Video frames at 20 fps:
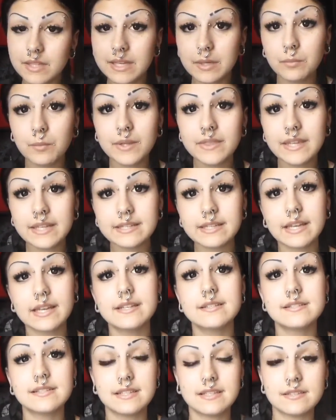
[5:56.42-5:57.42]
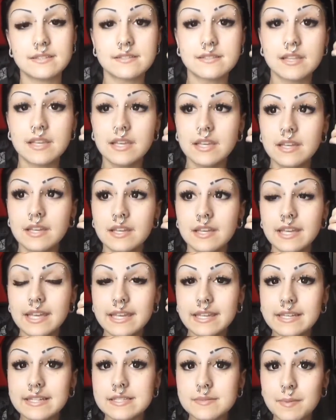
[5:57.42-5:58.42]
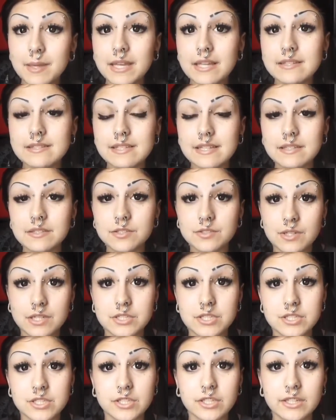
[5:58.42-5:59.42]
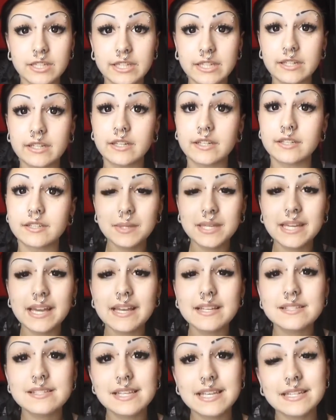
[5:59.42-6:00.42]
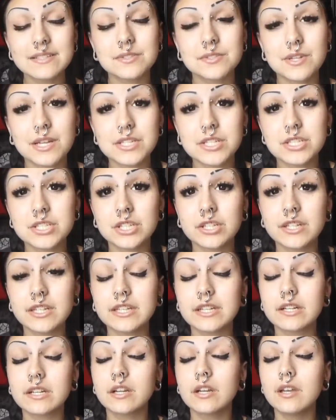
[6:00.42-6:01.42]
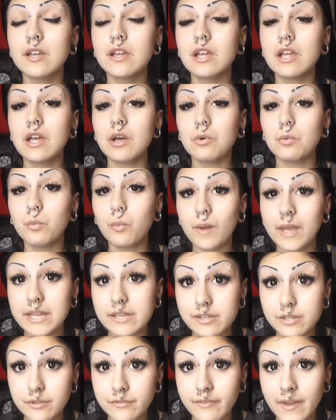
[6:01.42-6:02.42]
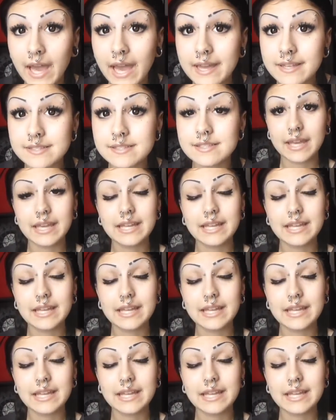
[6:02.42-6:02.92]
And what that does is it expands and stretches your ear, because it stretches your ear way too fast,